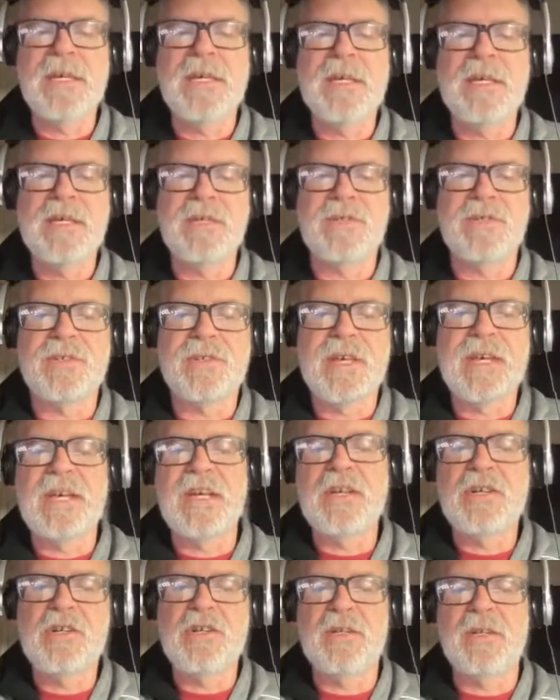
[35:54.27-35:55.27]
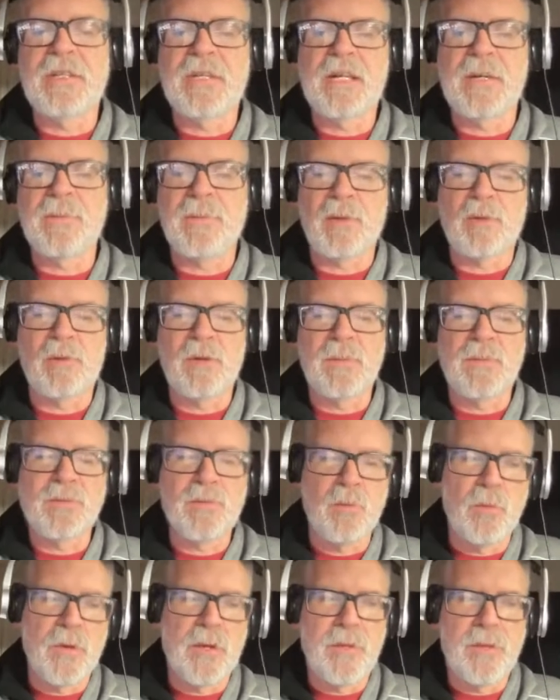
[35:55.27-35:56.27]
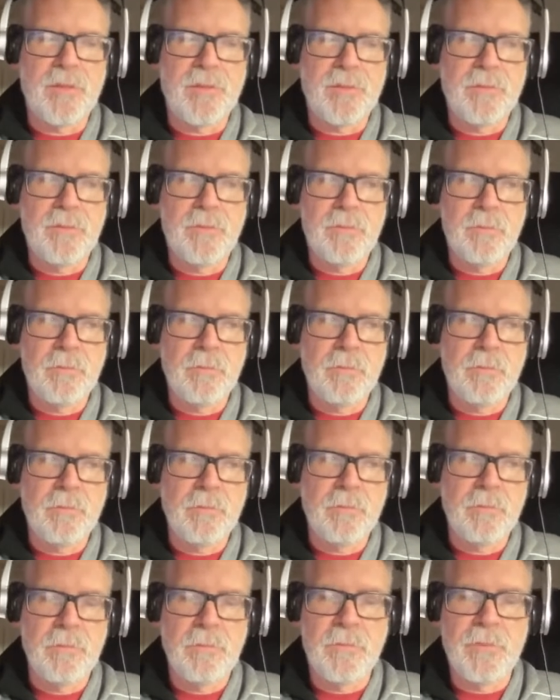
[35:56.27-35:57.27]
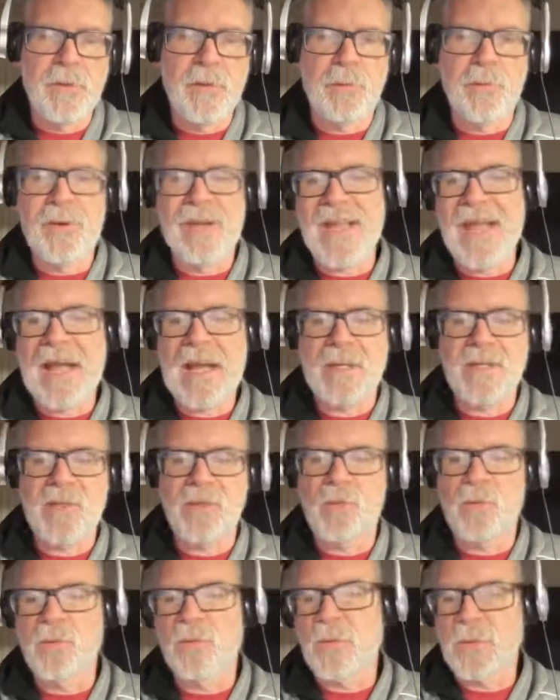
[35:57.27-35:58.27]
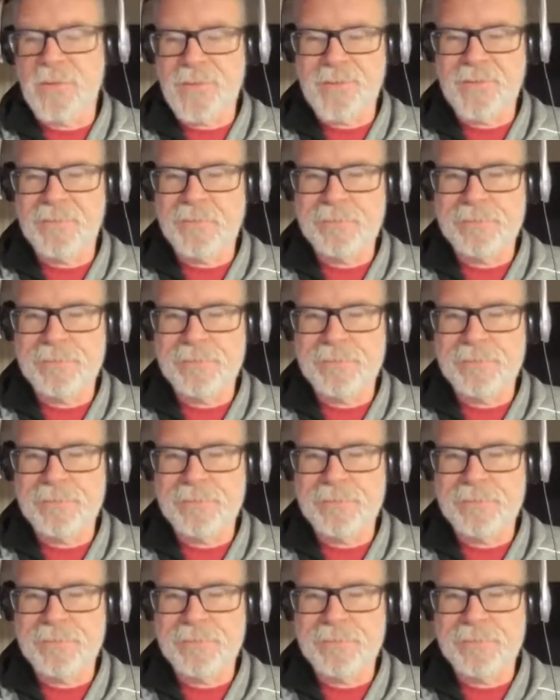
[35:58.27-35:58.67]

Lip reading: is they couldn't come to grips with the reaction rules.